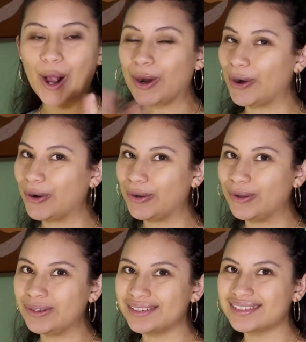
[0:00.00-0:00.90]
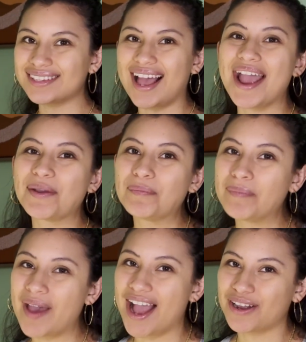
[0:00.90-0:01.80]
Girls, I am
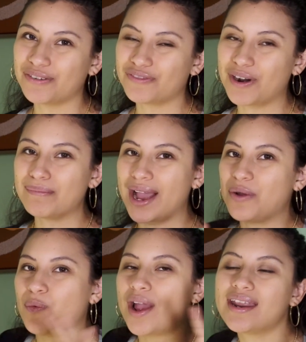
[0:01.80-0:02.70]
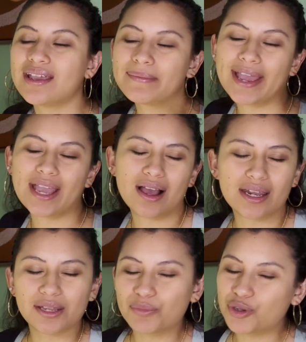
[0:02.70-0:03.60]
back from my wedding, my
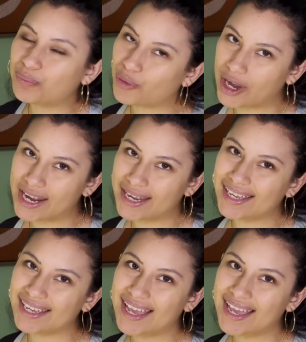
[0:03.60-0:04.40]
honeymoon break,